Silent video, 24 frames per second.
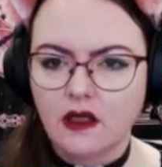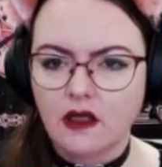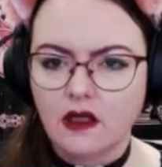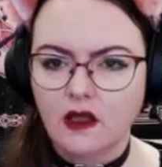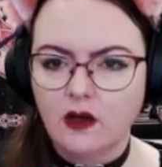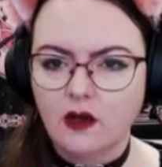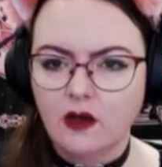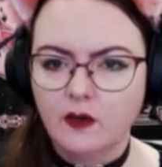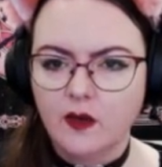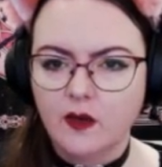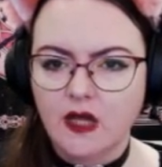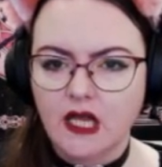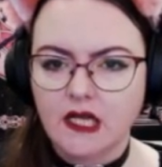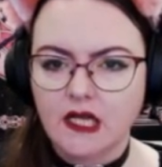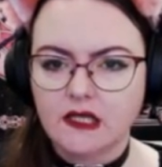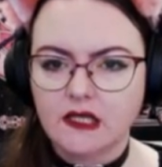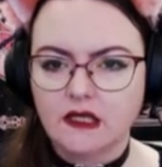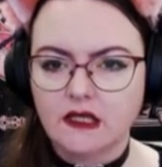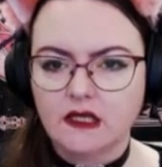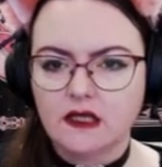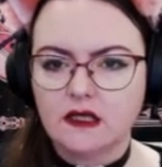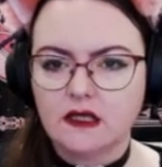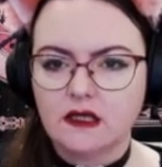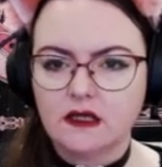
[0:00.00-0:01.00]

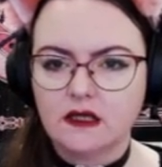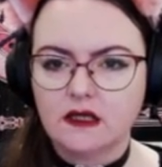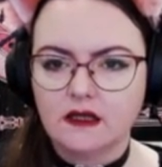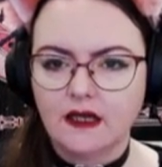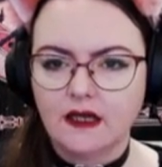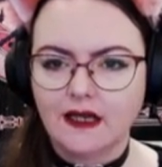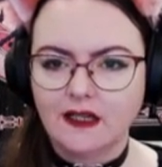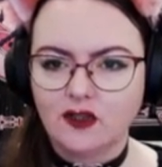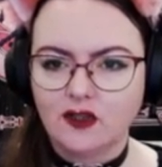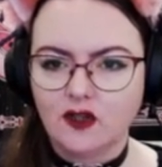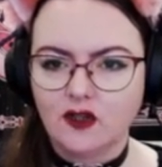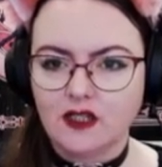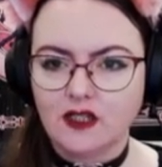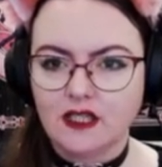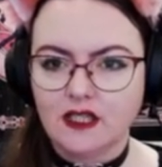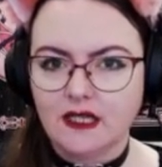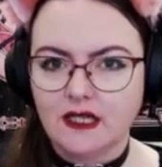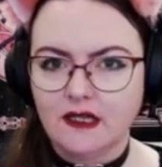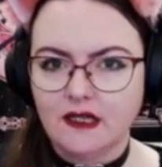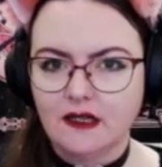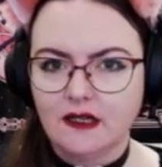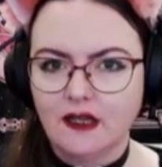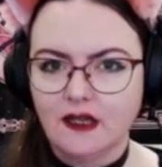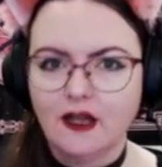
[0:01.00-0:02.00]
Theopolis. Interesting.
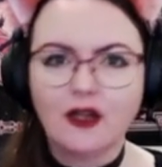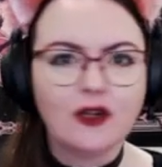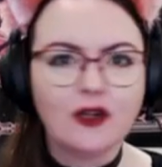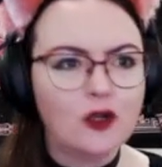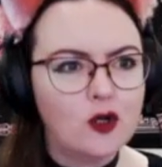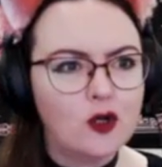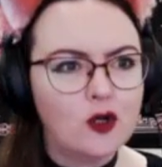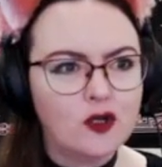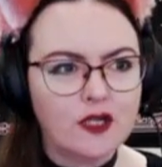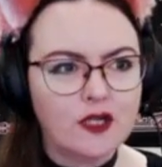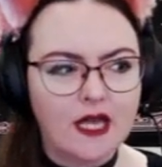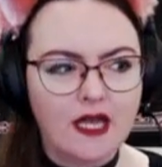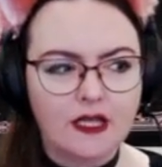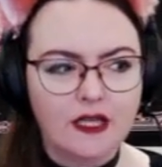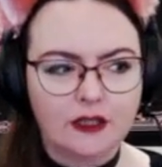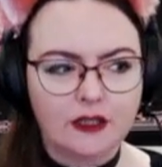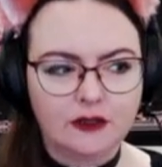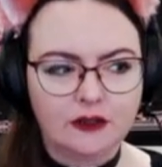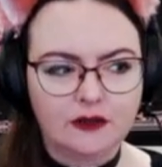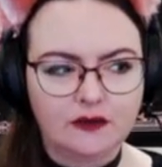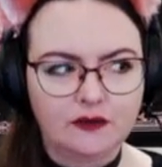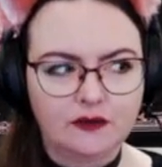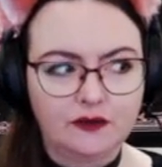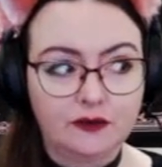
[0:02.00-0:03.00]
New
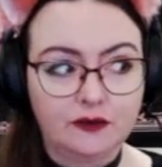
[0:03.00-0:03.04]
town.